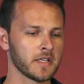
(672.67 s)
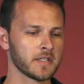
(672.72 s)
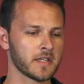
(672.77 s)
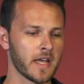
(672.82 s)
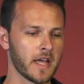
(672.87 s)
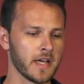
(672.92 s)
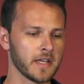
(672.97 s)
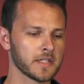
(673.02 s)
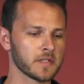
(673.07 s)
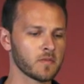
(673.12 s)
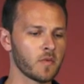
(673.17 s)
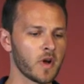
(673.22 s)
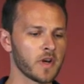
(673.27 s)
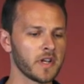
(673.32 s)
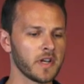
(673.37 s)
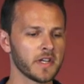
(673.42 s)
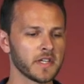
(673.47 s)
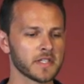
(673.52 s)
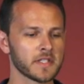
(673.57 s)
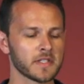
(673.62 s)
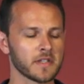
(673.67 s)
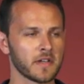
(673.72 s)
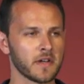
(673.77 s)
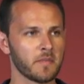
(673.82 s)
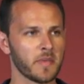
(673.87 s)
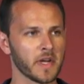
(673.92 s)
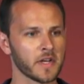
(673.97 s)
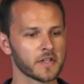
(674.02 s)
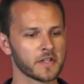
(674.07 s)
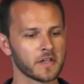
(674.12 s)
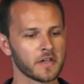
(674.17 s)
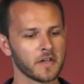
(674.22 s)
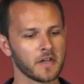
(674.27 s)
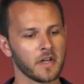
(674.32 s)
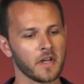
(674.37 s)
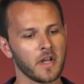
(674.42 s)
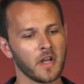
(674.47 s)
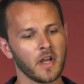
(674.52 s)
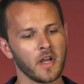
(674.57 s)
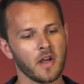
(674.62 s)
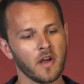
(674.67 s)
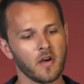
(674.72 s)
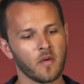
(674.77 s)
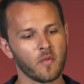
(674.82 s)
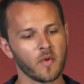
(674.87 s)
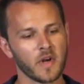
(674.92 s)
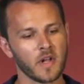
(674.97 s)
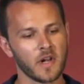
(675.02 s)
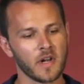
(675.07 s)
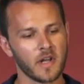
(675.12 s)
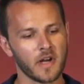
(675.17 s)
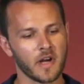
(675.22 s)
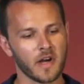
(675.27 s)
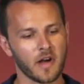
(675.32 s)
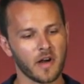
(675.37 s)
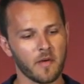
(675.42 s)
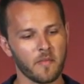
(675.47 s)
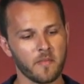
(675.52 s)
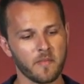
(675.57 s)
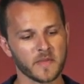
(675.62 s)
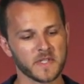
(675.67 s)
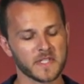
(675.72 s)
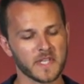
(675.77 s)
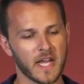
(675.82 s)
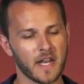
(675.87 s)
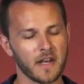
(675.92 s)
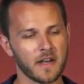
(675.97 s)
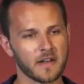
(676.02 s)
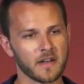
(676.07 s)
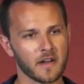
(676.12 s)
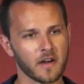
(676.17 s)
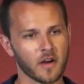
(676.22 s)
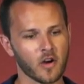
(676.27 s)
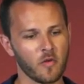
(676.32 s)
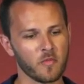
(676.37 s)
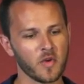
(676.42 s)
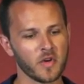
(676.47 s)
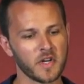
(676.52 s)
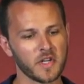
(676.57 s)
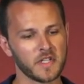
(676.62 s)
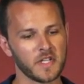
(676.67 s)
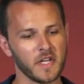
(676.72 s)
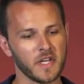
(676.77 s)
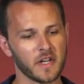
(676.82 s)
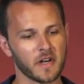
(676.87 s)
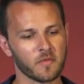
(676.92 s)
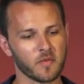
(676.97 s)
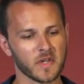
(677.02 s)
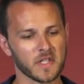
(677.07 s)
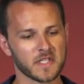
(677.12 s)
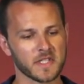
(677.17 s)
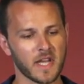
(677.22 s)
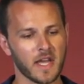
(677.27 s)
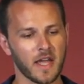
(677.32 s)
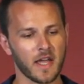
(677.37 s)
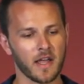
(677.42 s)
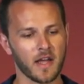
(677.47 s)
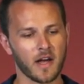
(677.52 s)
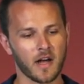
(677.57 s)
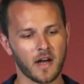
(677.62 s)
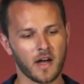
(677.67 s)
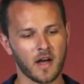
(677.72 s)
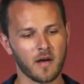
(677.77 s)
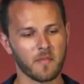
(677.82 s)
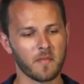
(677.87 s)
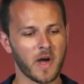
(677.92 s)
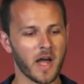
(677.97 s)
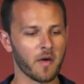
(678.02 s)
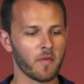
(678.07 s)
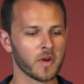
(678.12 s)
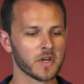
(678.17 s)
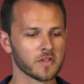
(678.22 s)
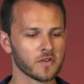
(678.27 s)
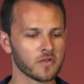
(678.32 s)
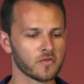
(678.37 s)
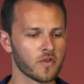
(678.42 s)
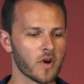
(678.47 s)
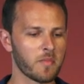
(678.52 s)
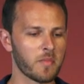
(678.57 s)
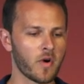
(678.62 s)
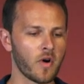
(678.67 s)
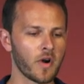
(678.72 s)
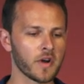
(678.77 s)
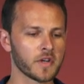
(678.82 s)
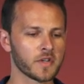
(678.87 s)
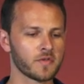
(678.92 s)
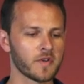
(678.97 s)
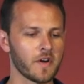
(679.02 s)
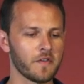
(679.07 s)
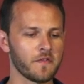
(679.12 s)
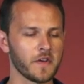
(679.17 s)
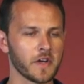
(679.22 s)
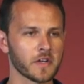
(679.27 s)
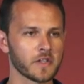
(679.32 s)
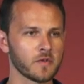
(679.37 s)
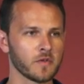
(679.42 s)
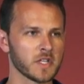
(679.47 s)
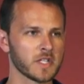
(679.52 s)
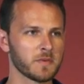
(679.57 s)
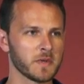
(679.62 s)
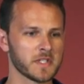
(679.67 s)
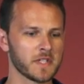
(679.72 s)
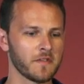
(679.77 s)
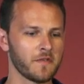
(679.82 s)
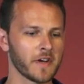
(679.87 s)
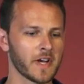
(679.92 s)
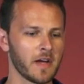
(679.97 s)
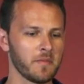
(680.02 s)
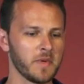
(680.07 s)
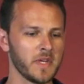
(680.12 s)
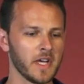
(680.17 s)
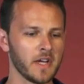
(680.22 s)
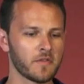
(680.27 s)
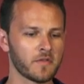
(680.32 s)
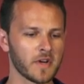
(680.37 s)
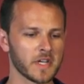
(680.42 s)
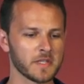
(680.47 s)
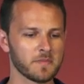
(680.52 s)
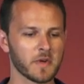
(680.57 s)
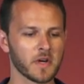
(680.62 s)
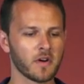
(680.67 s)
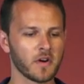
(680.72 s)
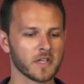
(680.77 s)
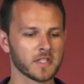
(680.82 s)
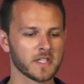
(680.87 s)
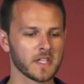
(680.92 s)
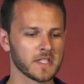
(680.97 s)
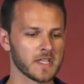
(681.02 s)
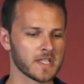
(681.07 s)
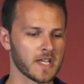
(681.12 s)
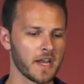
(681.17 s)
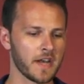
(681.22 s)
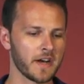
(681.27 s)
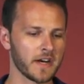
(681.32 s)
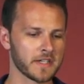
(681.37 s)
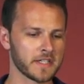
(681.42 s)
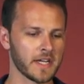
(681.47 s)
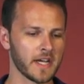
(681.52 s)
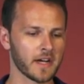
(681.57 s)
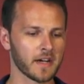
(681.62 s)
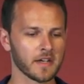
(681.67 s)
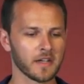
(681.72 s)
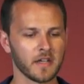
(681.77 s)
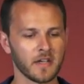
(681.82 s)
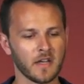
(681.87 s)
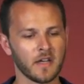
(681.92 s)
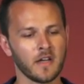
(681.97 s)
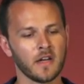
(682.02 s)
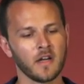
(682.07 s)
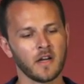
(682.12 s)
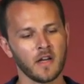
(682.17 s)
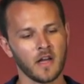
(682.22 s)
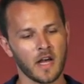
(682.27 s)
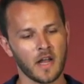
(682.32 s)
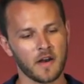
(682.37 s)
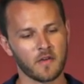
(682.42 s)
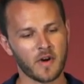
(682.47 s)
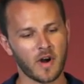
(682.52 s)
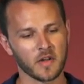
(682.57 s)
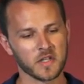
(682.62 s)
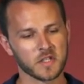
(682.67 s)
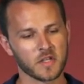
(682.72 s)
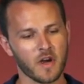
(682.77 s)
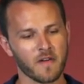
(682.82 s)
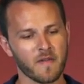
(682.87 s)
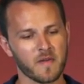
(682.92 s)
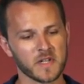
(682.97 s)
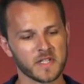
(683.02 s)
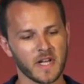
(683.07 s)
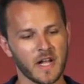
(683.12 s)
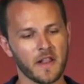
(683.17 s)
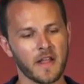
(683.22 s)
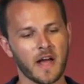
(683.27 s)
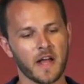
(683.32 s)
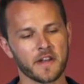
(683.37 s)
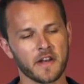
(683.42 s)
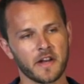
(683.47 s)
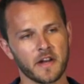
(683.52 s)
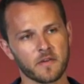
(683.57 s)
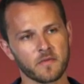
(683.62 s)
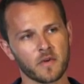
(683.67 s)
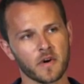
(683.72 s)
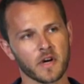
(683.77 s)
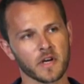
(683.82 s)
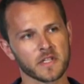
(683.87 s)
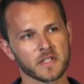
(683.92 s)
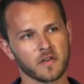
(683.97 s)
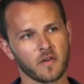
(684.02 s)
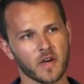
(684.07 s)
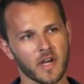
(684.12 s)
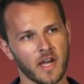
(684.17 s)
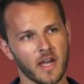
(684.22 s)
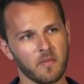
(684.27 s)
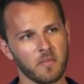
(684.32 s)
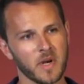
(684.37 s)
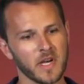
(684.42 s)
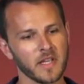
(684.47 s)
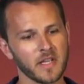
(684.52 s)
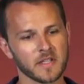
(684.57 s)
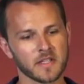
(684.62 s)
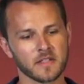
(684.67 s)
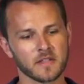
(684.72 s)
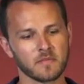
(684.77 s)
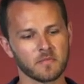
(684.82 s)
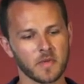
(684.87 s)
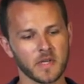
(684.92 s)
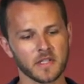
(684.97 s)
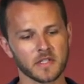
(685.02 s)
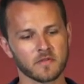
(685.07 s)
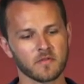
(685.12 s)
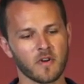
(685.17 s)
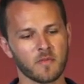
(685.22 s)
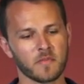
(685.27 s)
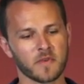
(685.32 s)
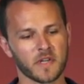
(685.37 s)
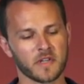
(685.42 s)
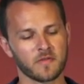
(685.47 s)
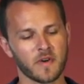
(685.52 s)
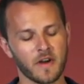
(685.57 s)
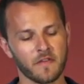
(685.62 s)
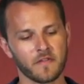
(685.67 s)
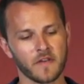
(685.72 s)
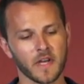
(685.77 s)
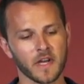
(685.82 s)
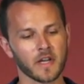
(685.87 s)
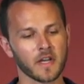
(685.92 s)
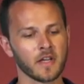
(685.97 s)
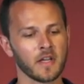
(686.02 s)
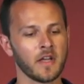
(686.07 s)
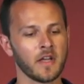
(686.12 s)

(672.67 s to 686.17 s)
AS1 in this uh, picture, will um, send a community that will say, um, I want to drop all the traffic to a specific IP address because this is under attack. And the route server will tell the other networks, okay, please, please drop the traffic.